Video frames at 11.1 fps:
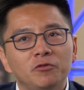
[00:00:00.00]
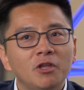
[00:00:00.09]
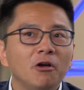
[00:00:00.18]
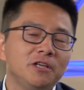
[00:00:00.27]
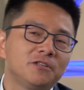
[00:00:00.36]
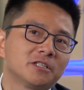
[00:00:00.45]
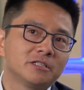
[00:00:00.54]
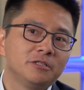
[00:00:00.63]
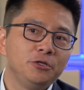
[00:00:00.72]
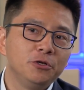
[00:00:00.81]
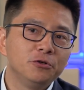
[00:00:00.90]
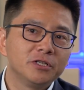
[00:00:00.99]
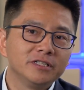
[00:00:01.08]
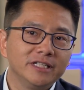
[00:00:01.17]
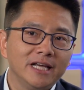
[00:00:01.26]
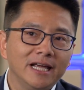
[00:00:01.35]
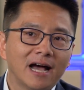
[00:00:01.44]
No, he's just using
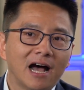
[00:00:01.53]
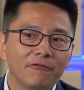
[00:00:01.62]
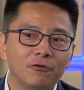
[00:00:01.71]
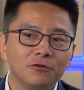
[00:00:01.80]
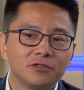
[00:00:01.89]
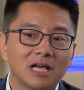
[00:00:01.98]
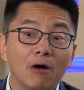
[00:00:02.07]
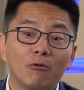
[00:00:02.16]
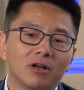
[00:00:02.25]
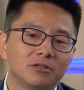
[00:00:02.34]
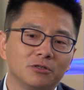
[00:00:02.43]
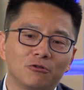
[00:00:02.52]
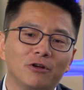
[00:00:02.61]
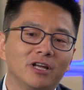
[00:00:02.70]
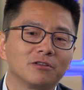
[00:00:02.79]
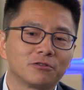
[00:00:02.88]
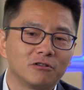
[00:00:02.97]
the AI. For instance, I wanted to
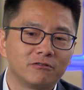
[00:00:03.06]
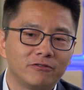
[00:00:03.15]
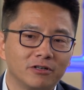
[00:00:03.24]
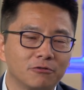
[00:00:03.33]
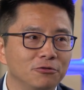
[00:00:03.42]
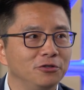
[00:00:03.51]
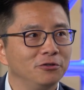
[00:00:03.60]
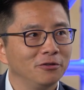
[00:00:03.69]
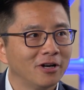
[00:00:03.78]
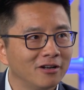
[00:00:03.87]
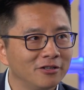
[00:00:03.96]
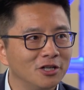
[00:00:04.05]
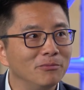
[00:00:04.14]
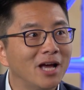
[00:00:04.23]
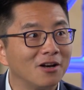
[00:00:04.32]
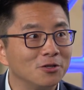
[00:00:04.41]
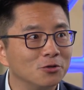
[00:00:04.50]
create a server. Could you show me
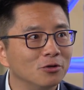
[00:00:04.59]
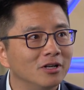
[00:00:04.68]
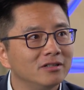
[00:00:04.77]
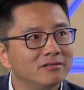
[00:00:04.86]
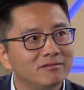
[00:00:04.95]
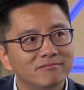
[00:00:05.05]
how to do it?